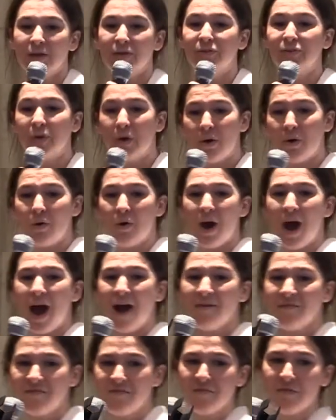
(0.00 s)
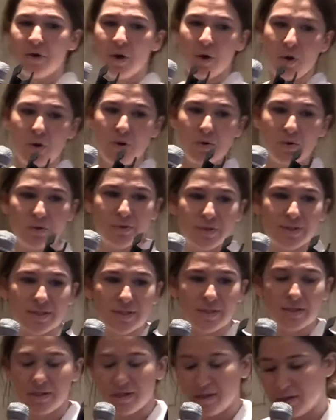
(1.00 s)
So of
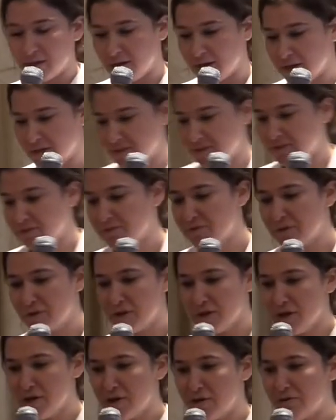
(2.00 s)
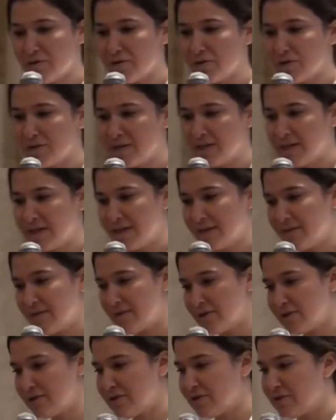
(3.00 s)
those, so you know there's a
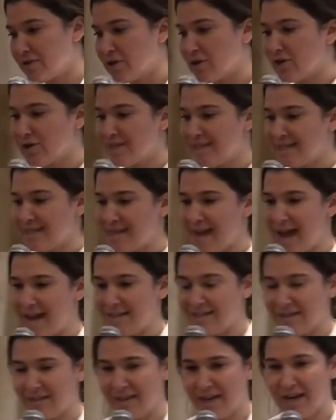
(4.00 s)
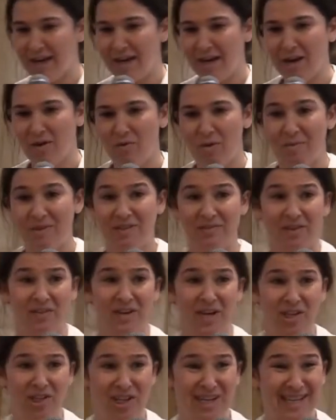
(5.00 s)
there the current stats and the Canadian Women's
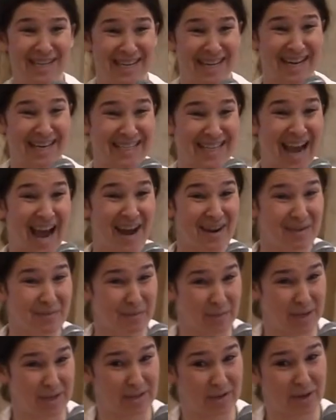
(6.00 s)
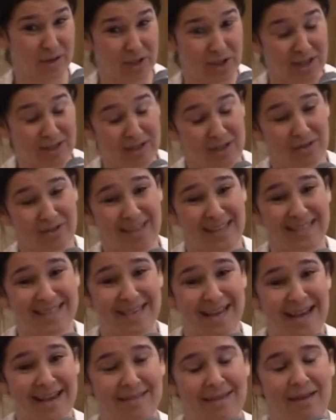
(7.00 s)
Foundation did a ton of research and so they
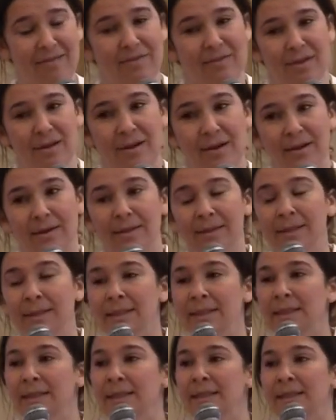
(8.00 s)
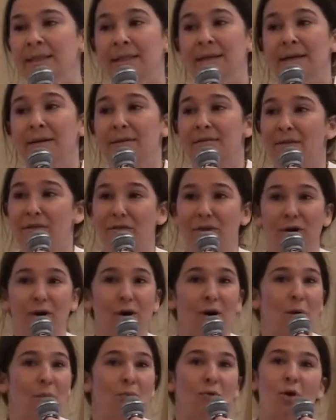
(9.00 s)
say that the that there
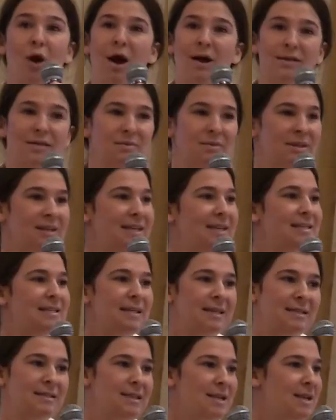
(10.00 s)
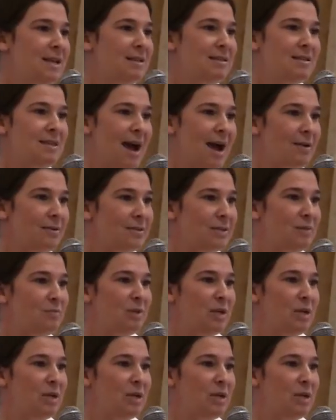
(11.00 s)
are approximately 16,000